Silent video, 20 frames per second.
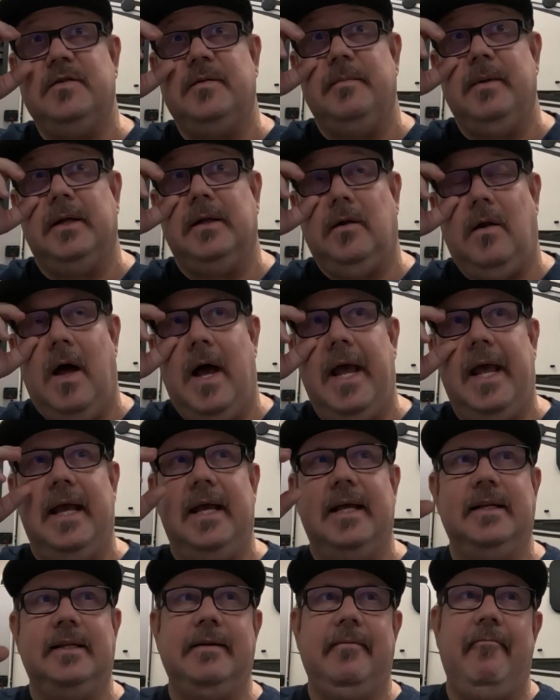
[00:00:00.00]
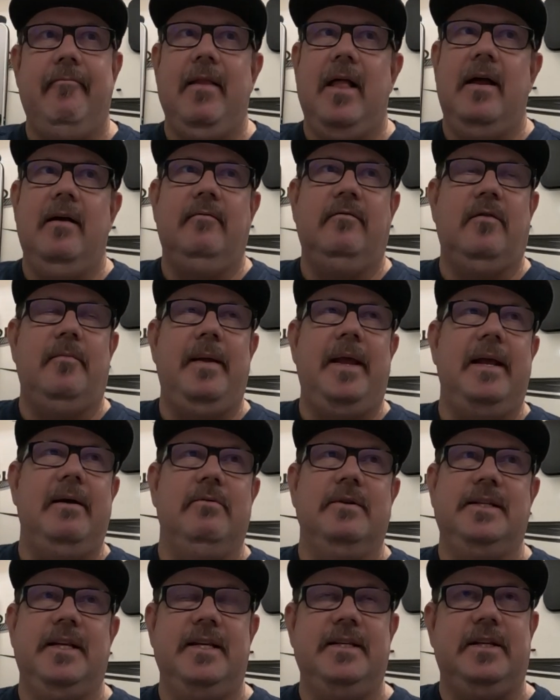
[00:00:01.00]
from the client, for me it
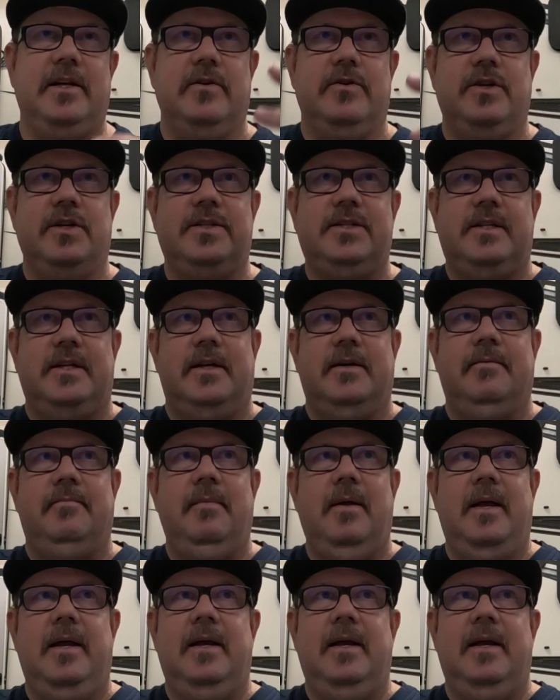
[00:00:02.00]
was easier just to